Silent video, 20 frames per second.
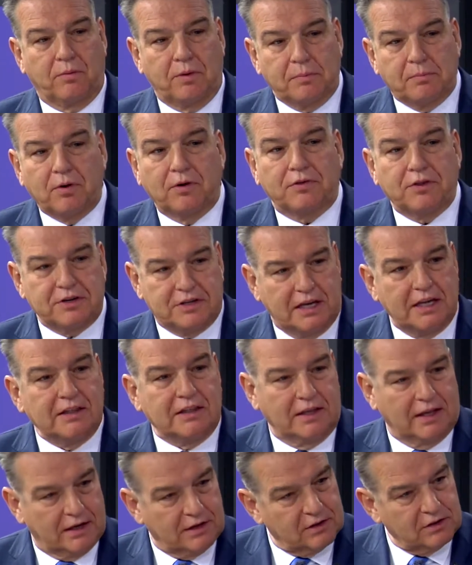we put the
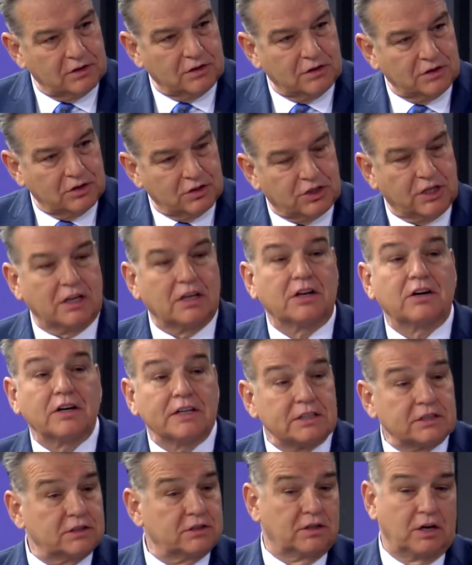teeth in, she
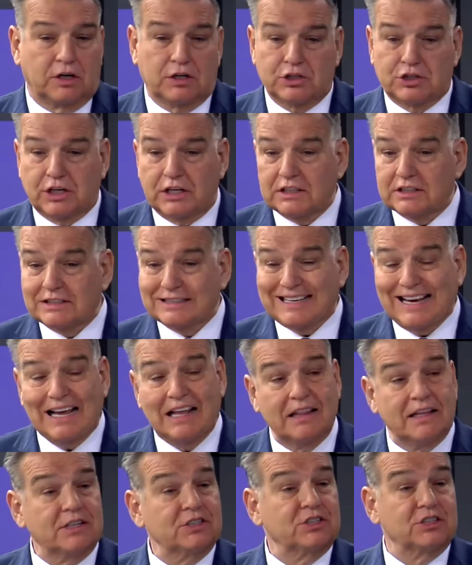didn't say
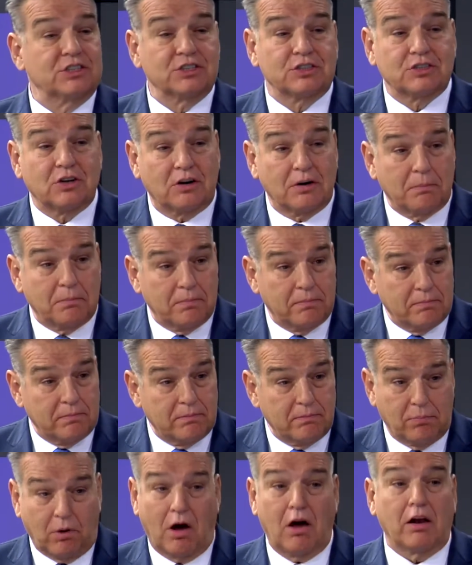anything. She just started
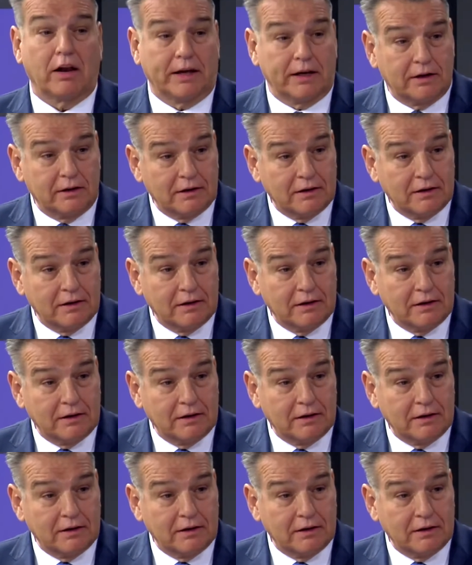bawling.